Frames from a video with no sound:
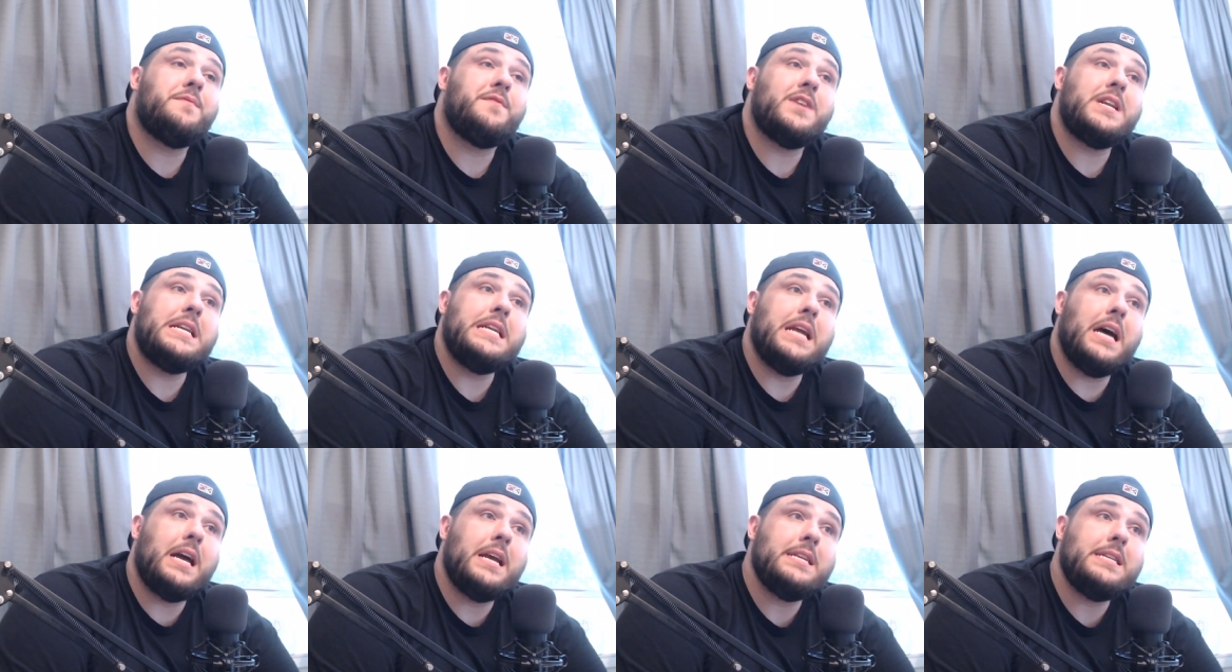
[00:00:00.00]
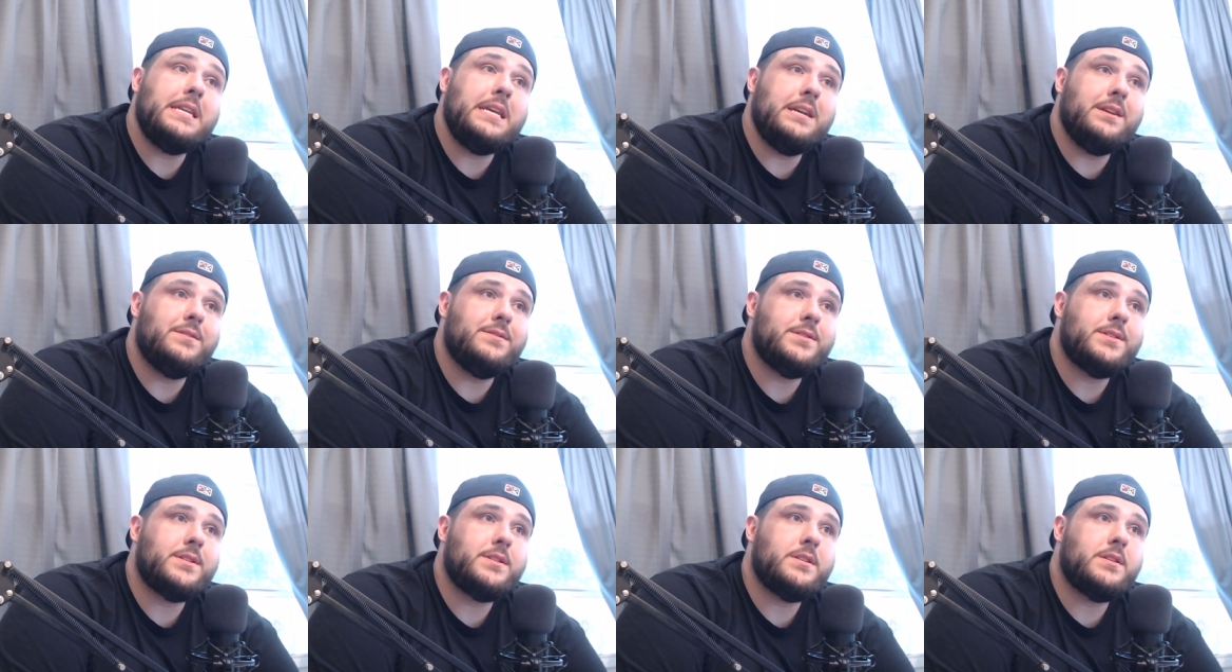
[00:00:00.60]
for 9
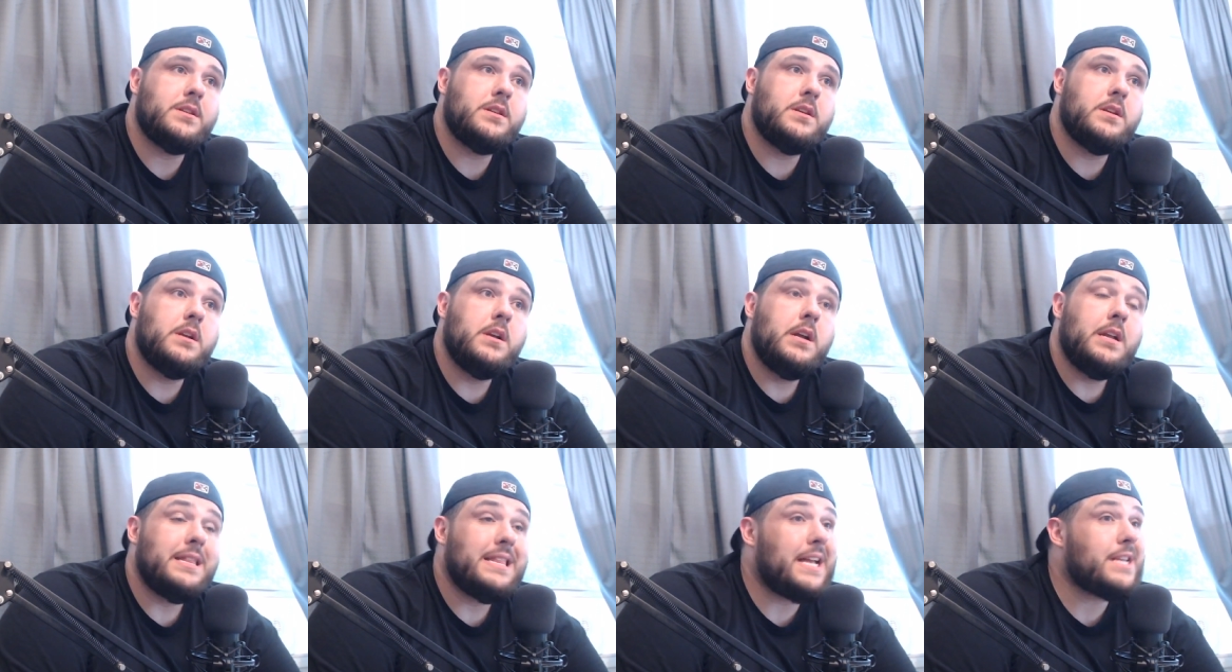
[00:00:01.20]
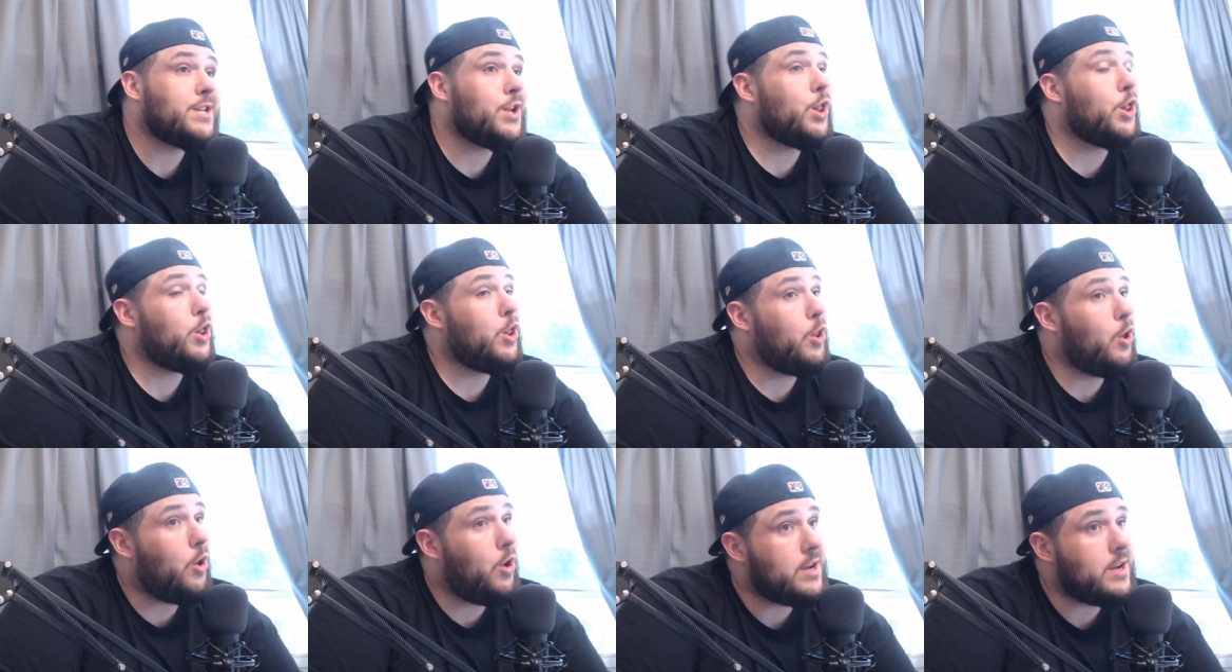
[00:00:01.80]
years. That's a
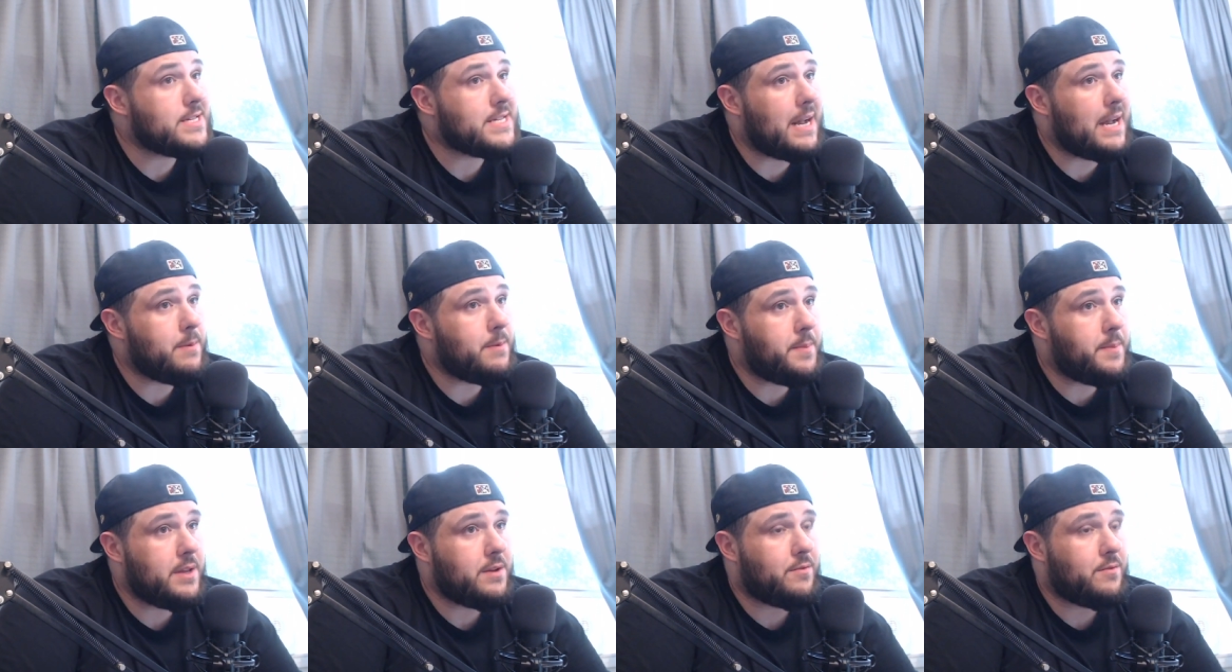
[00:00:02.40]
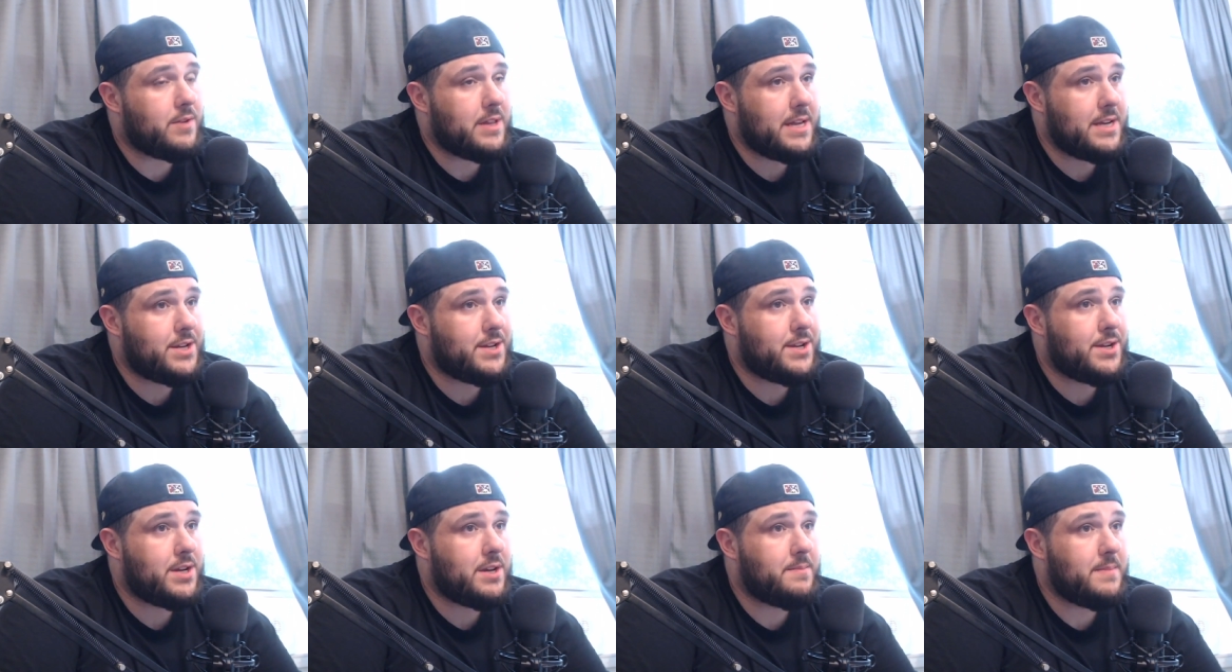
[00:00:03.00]
long time to be in a
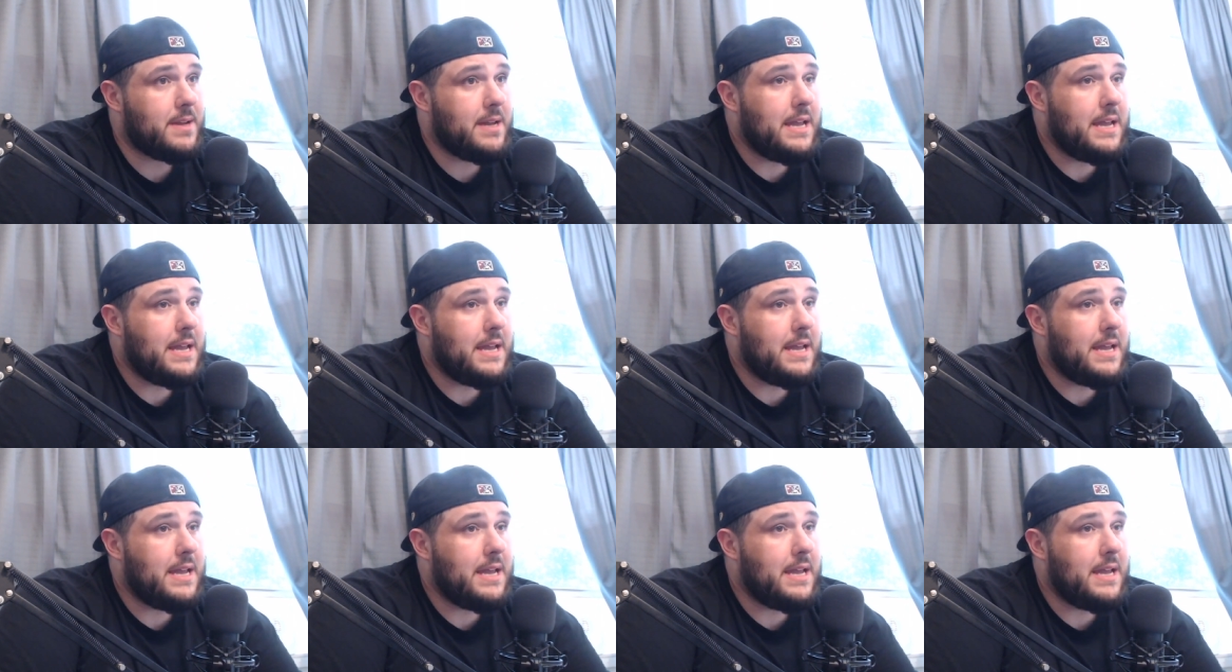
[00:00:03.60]
relationship.